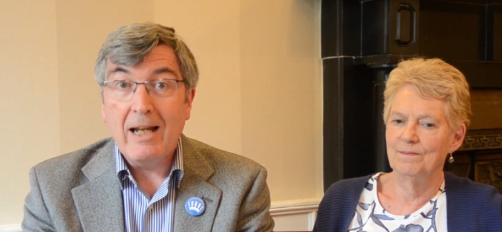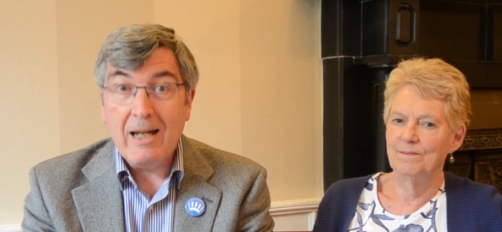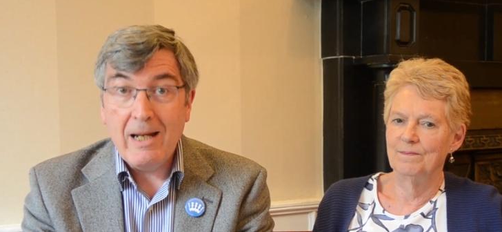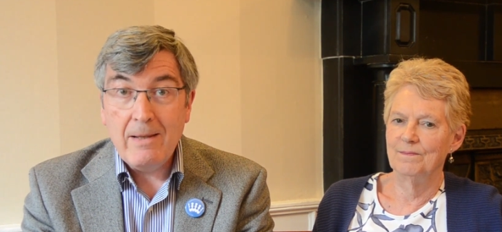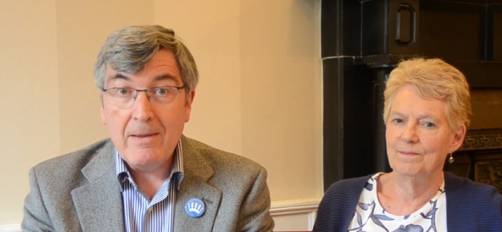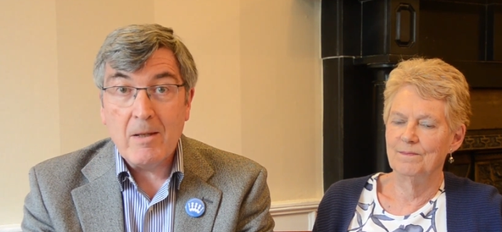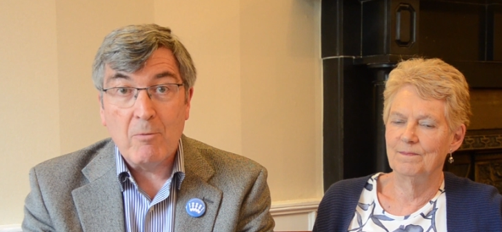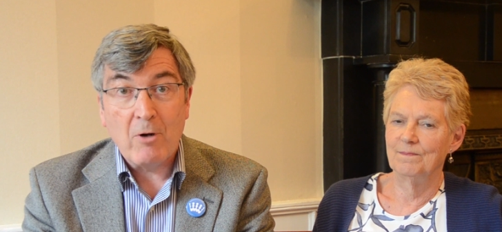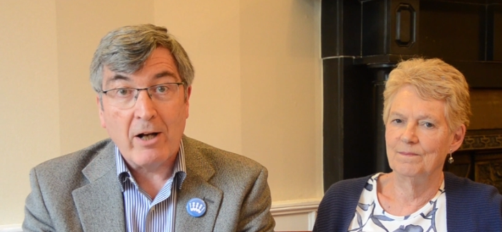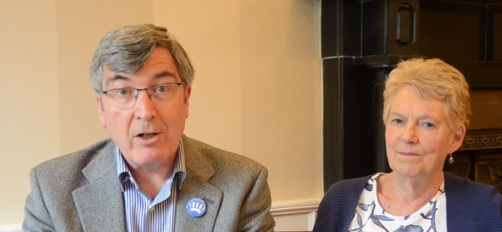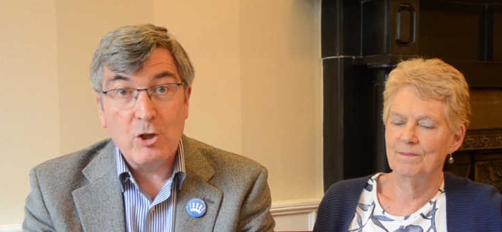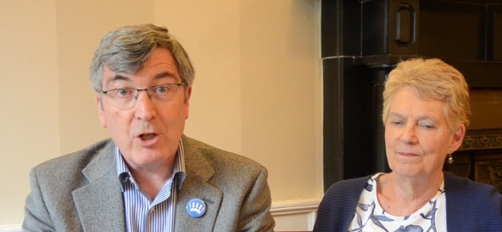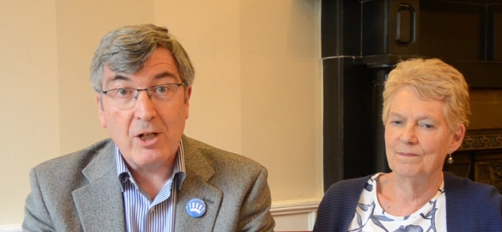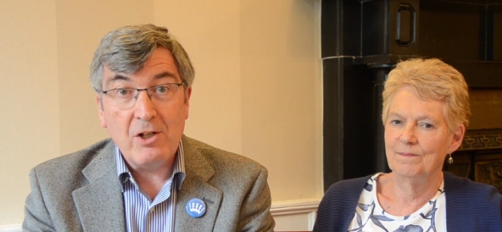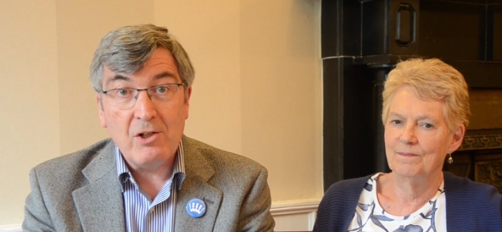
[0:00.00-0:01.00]
Speaker 1: in the
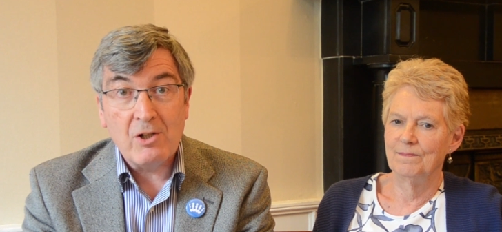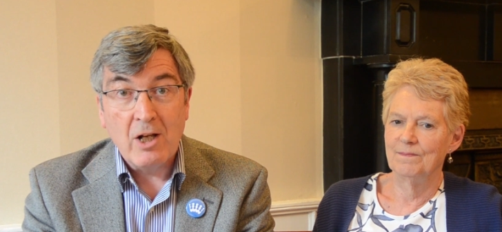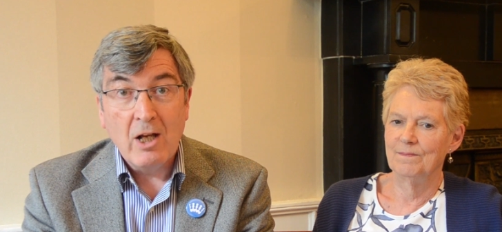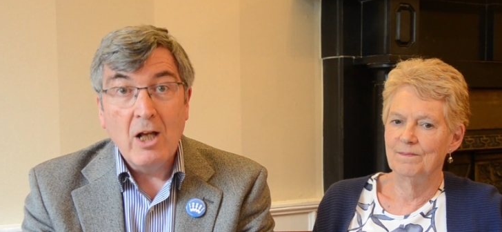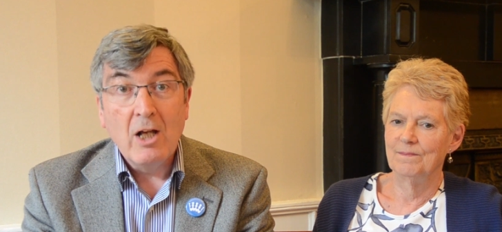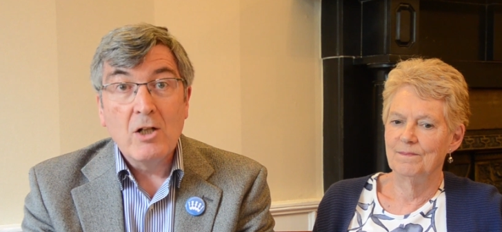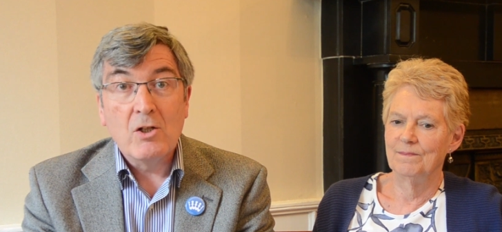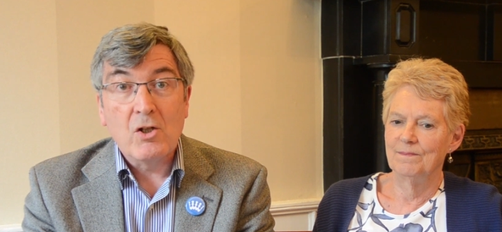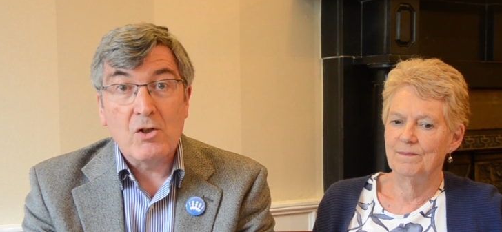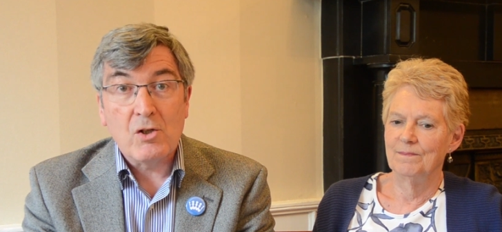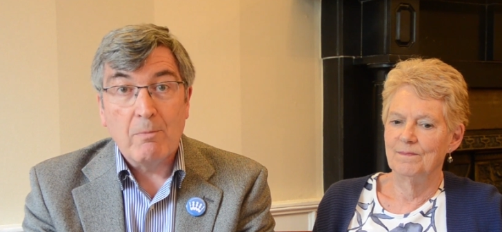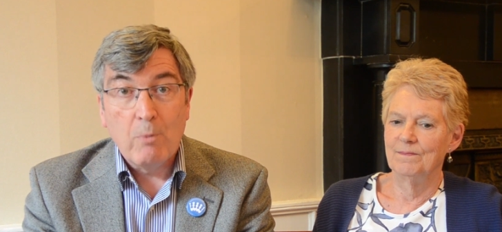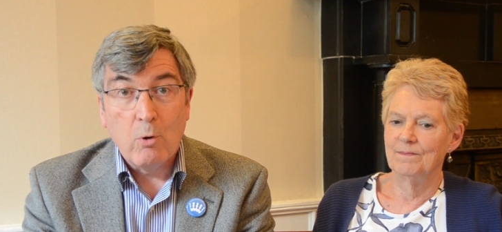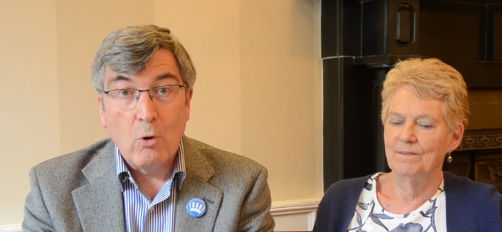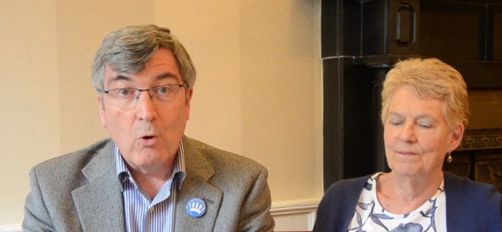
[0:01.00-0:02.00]
branches to
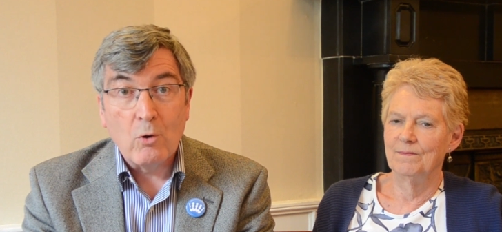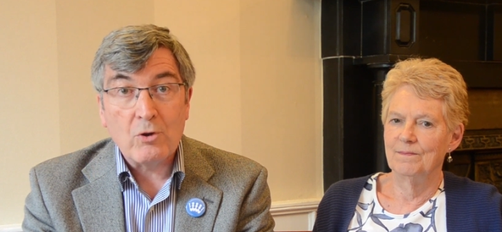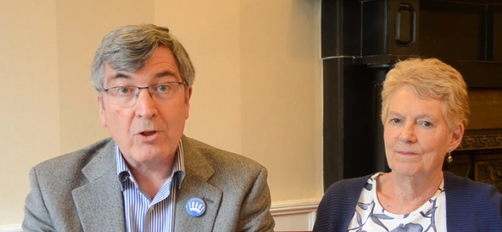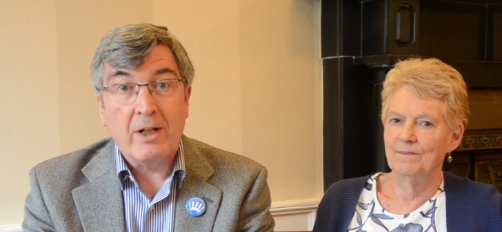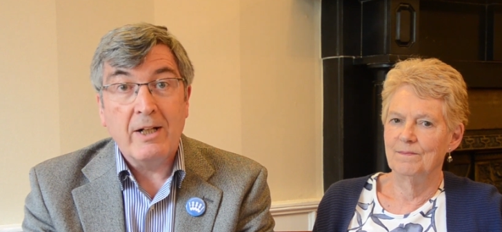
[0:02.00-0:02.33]
support